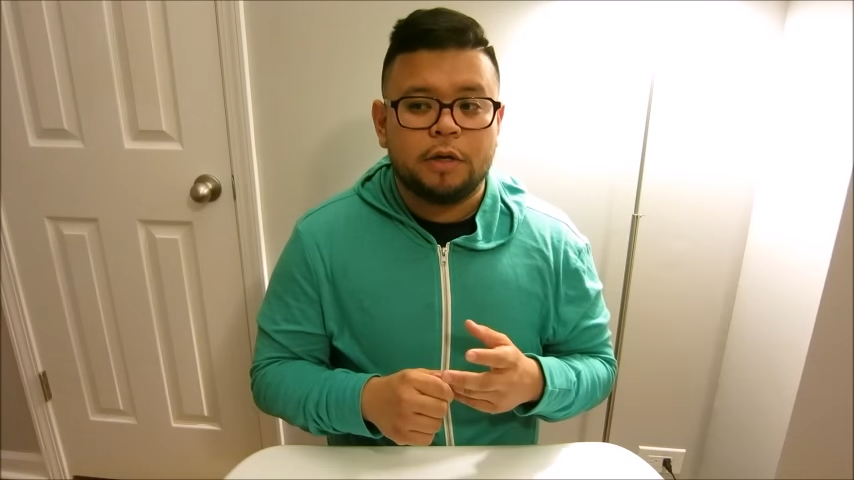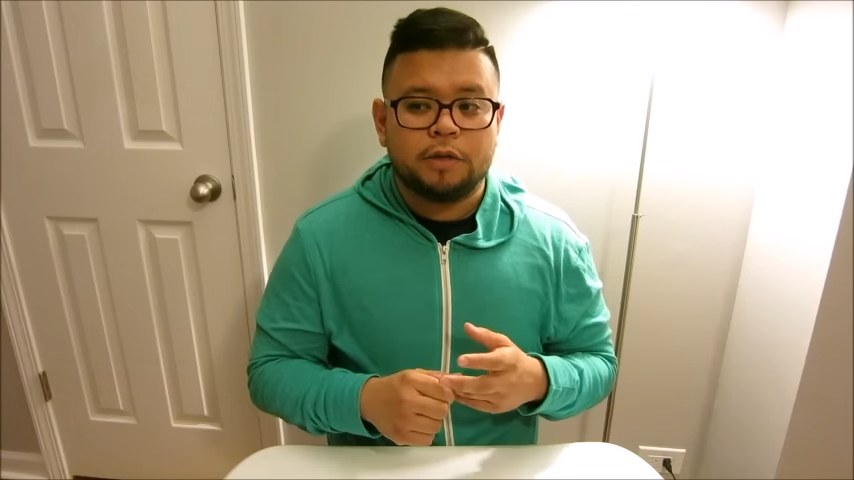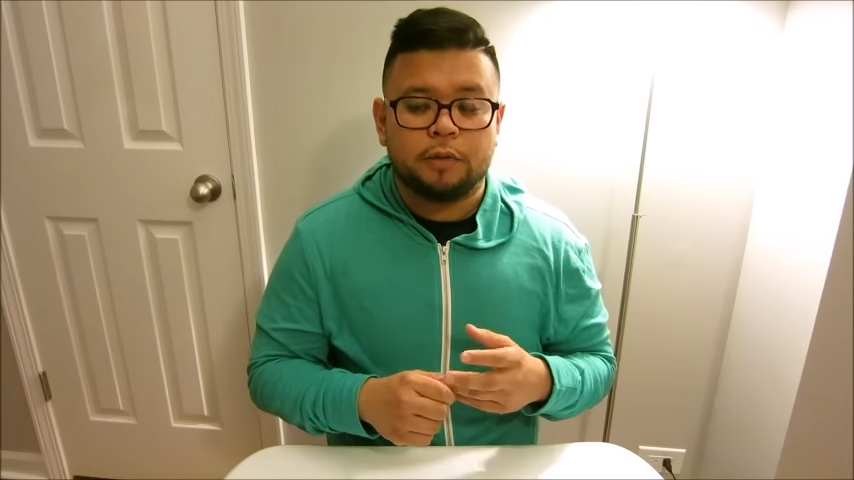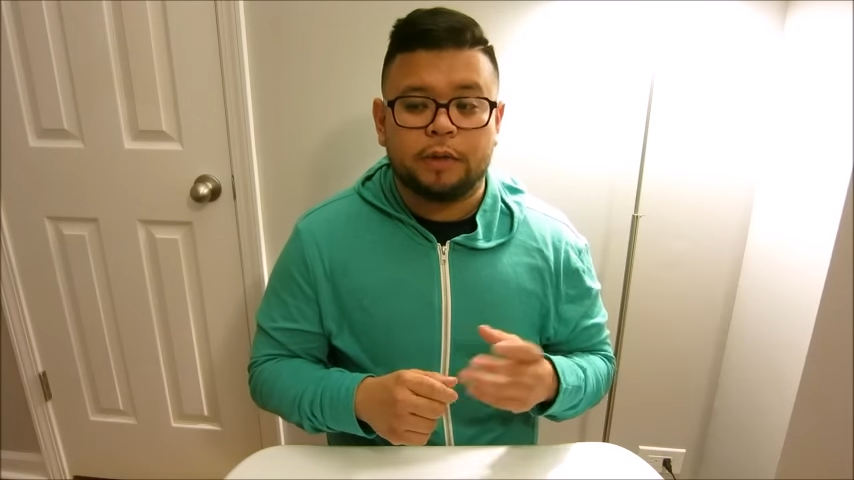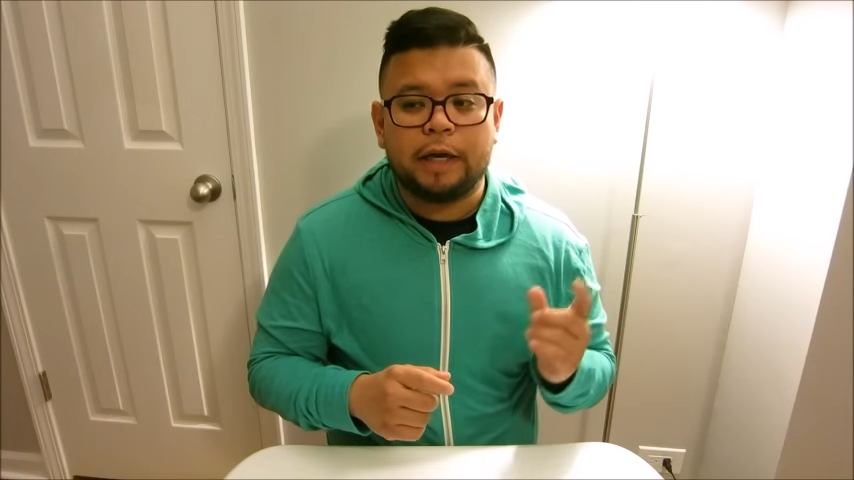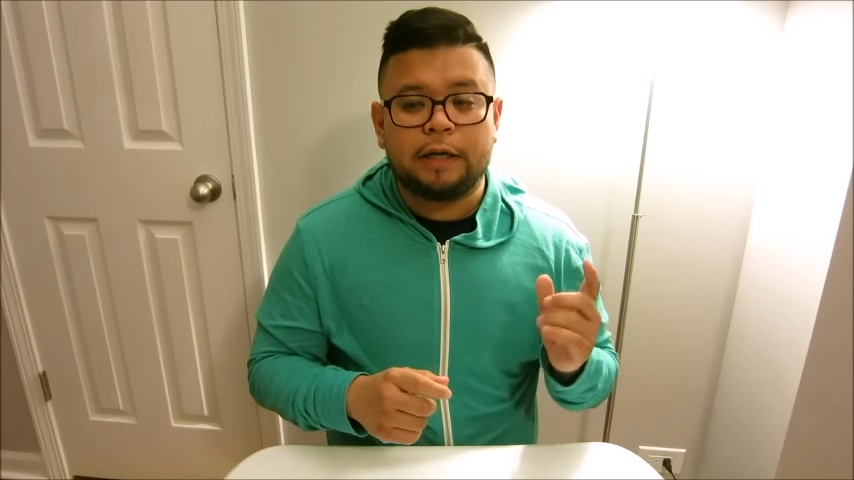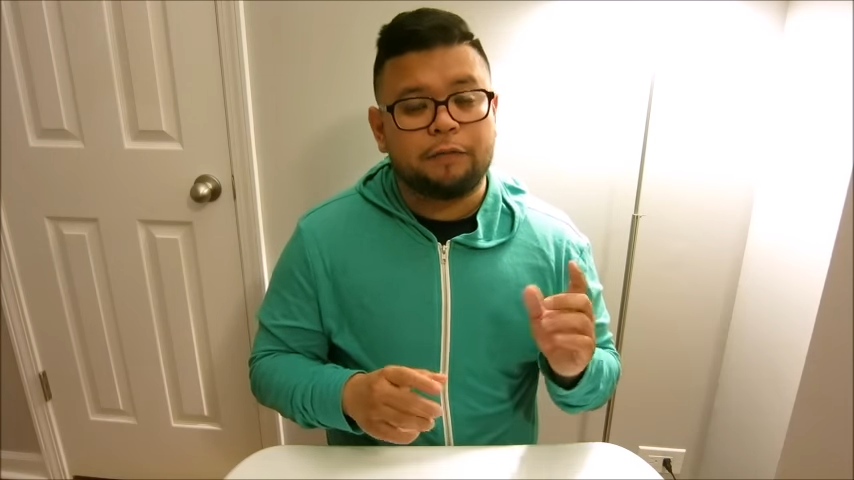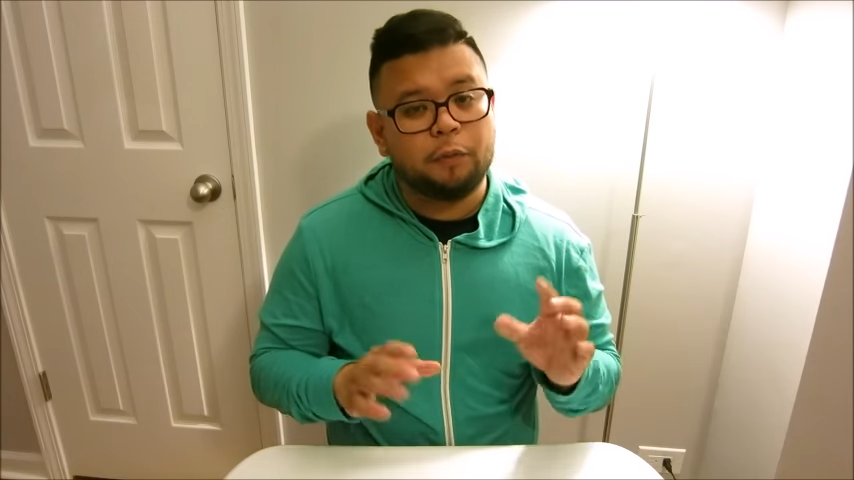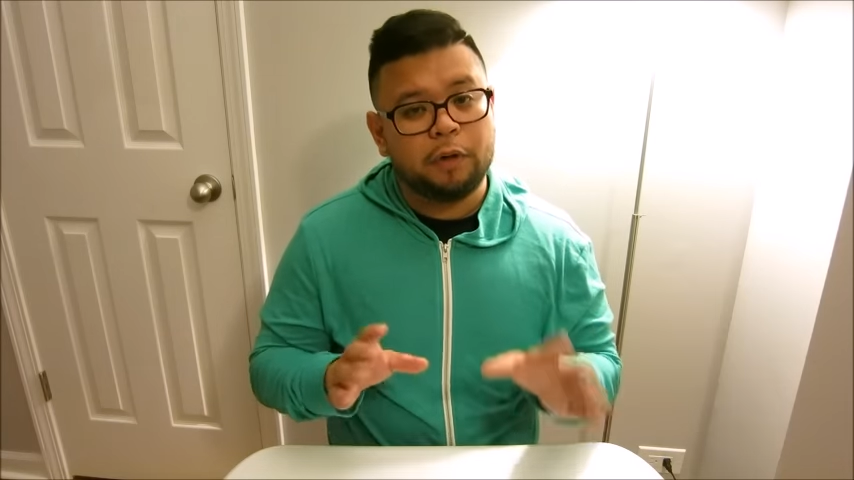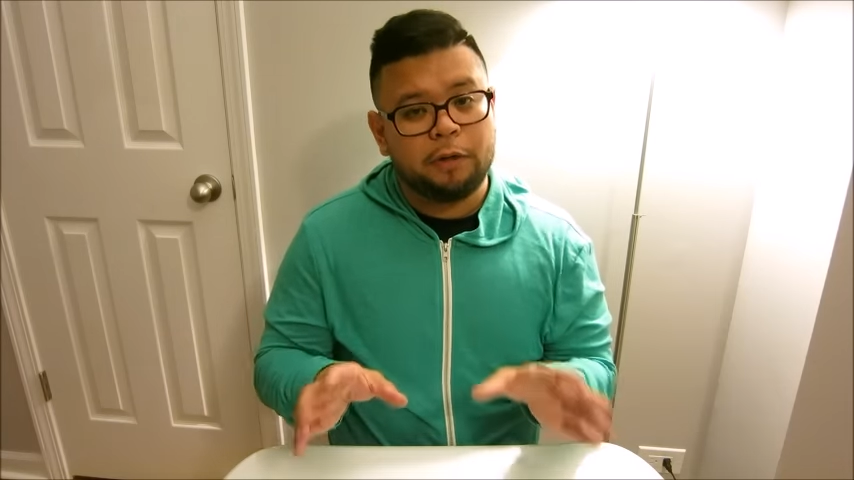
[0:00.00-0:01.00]
So then if
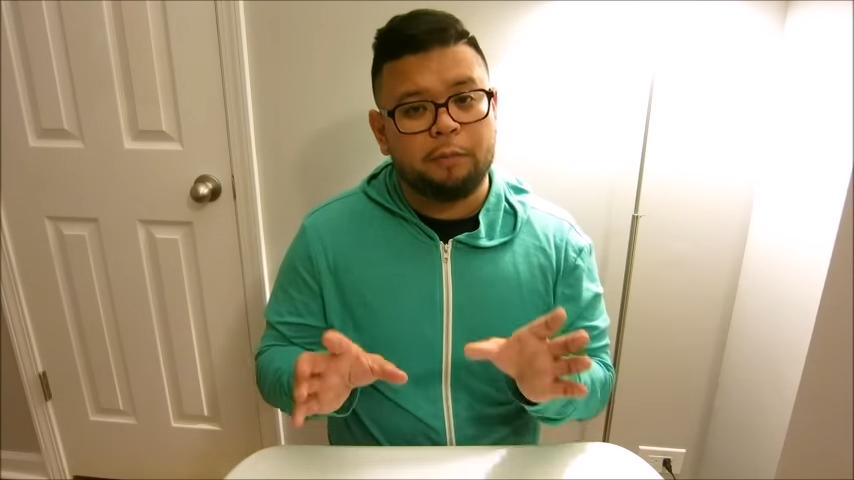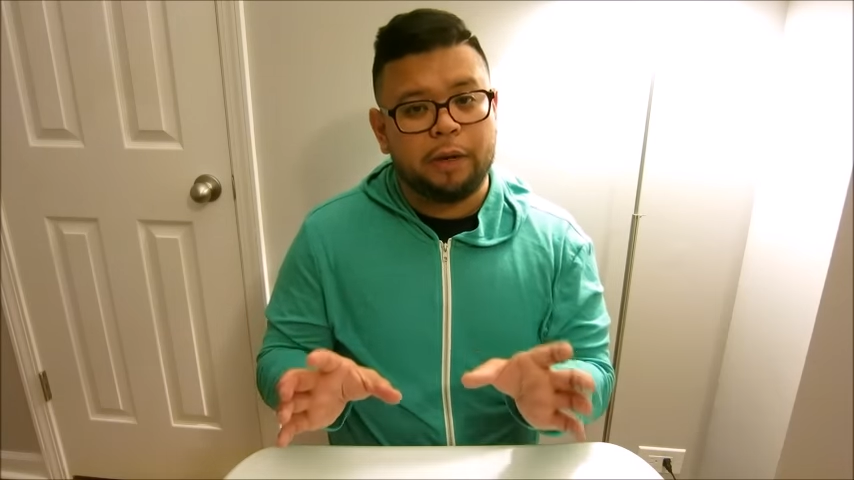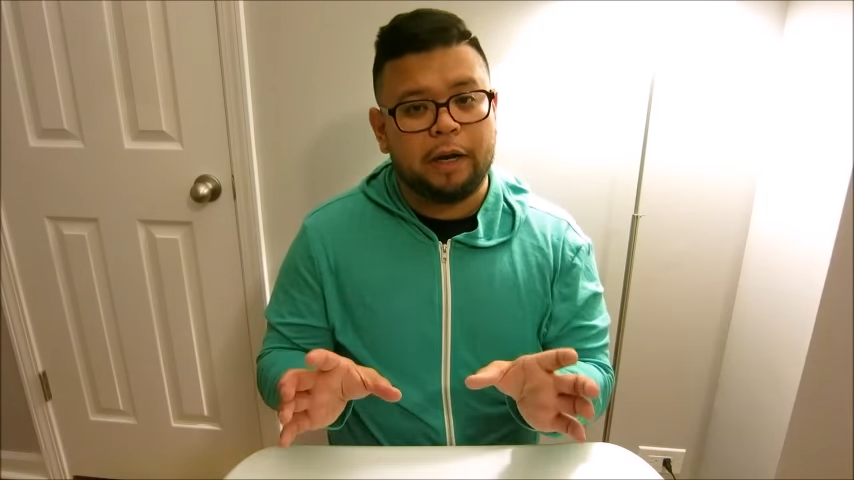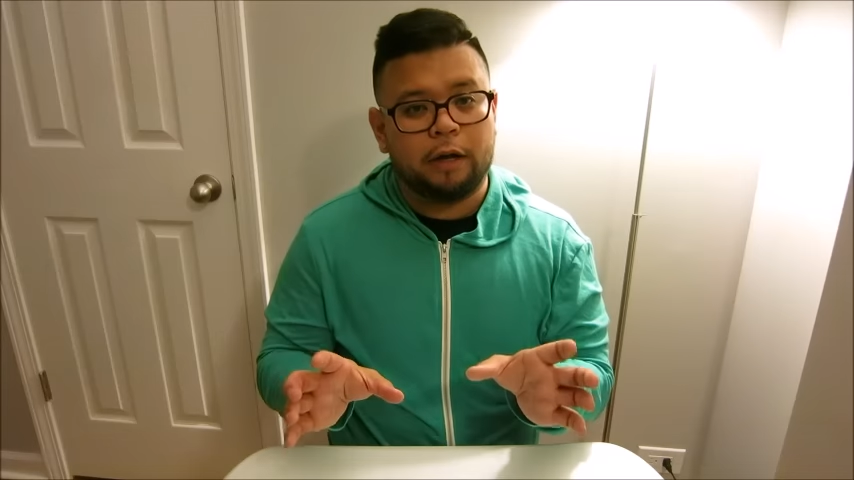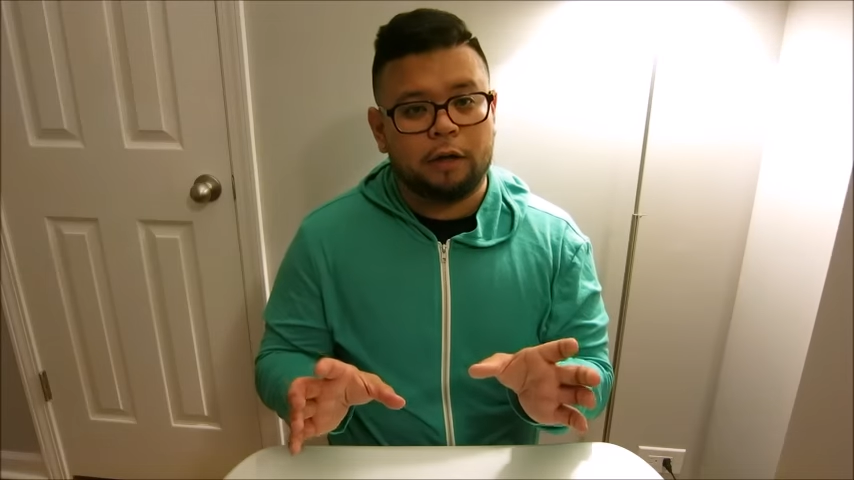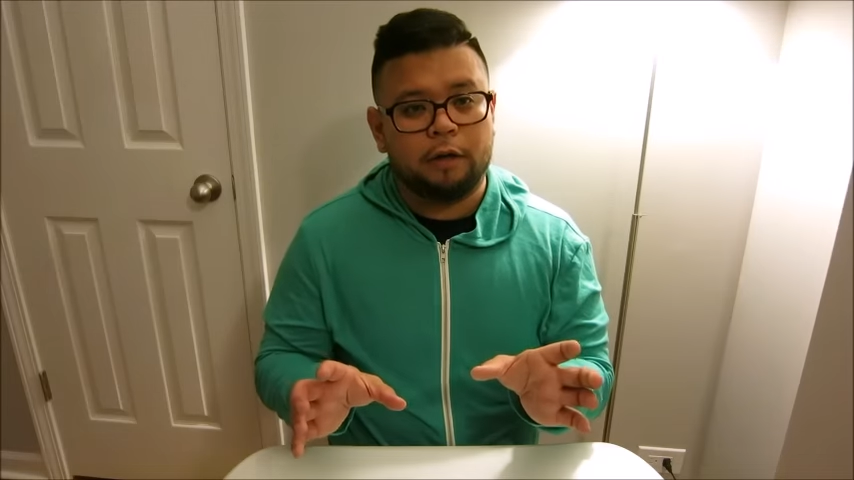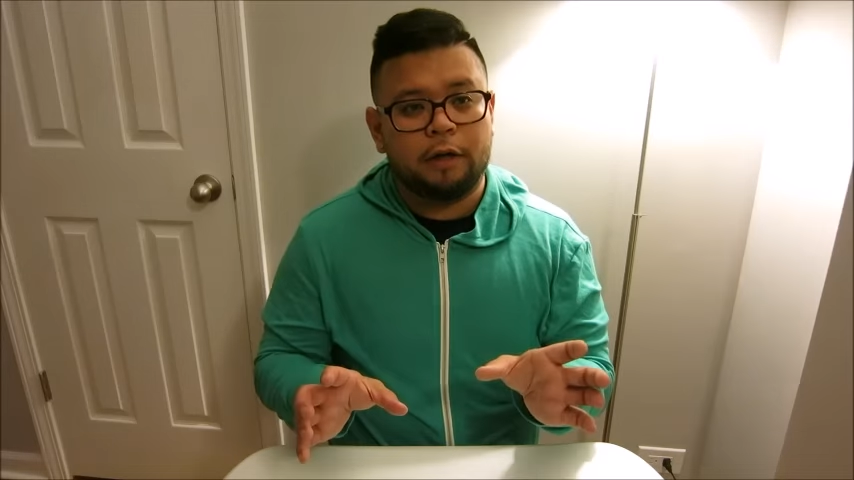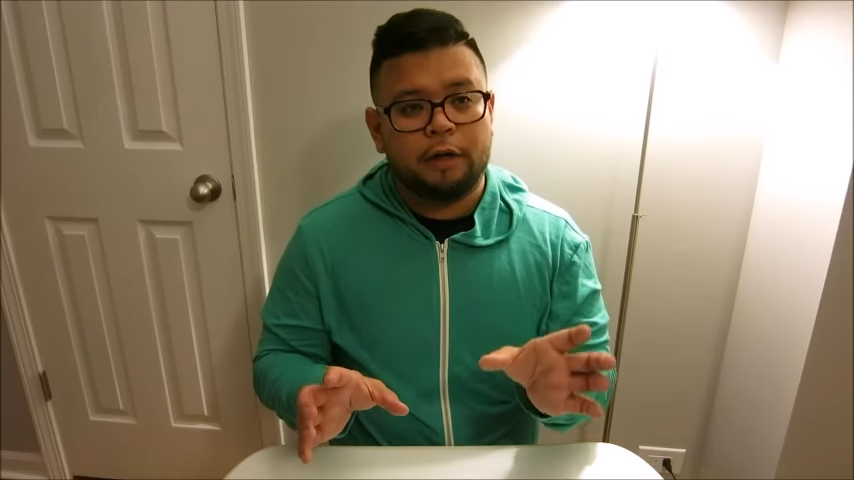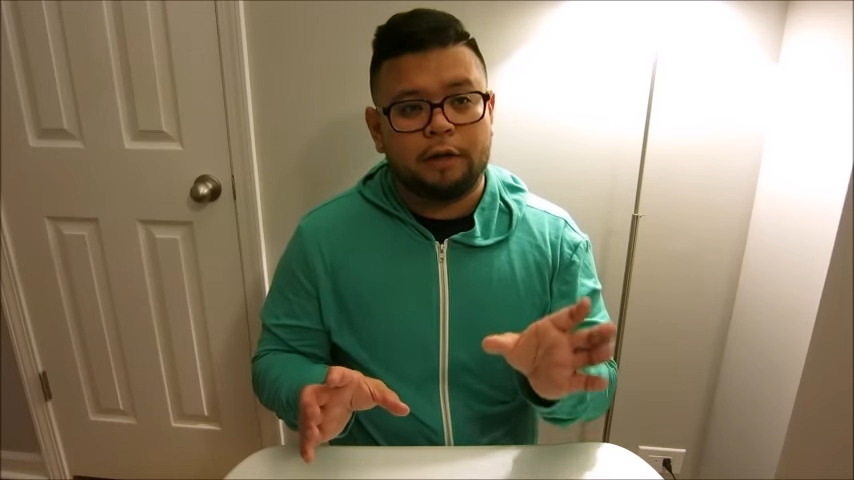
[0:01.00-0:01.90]
you want to compare